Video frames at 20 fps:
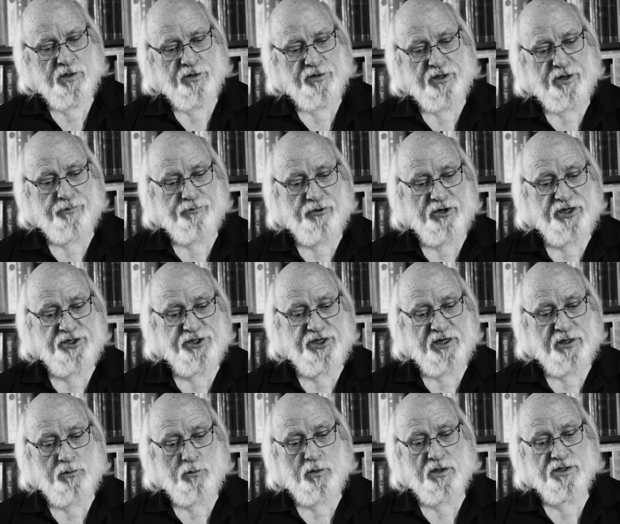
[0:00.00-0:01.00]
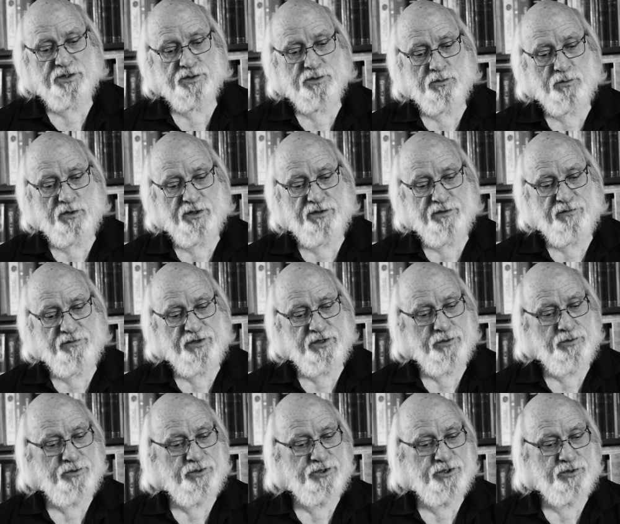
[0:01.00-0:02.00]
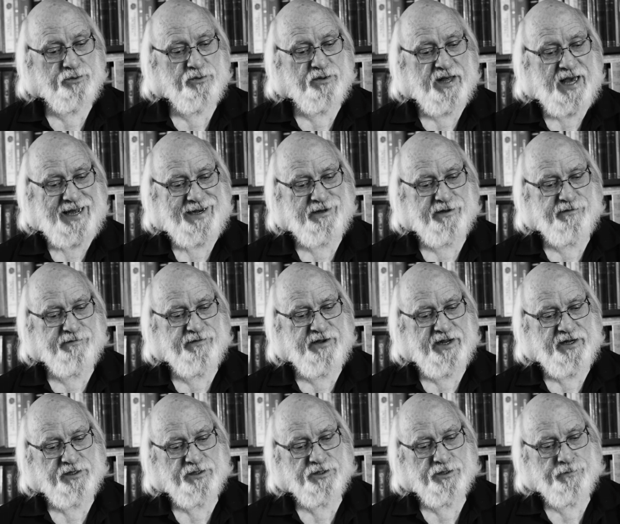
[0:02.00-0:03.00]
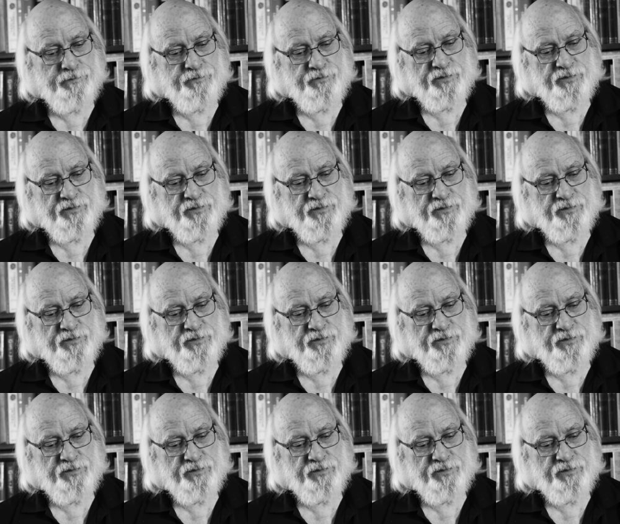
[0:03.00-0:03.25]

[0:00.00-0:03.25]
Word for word: Their preaching was with a view to that event.